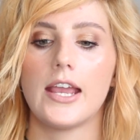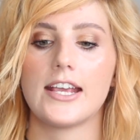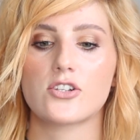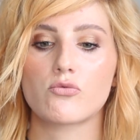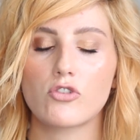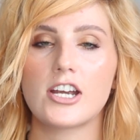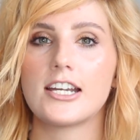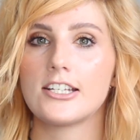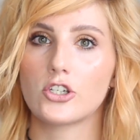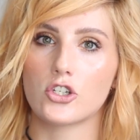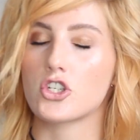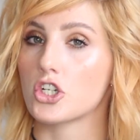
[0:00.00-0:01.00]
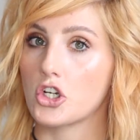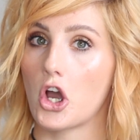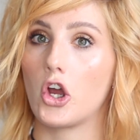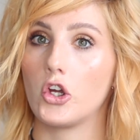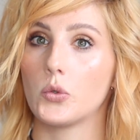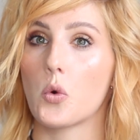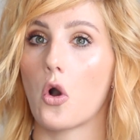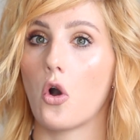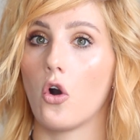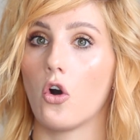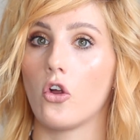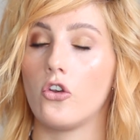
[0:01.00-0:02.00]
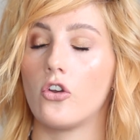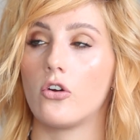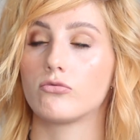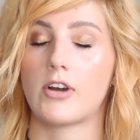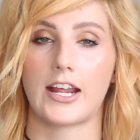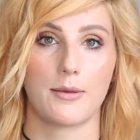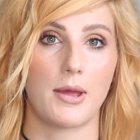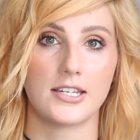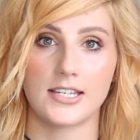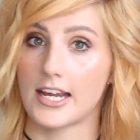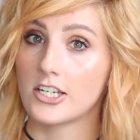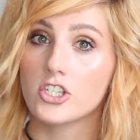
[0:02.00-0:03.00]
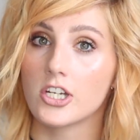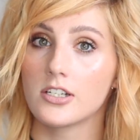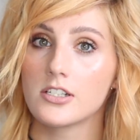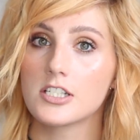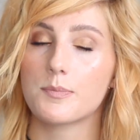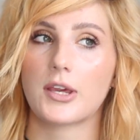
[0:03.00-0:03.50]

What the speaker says: it's really good to go on recommendations,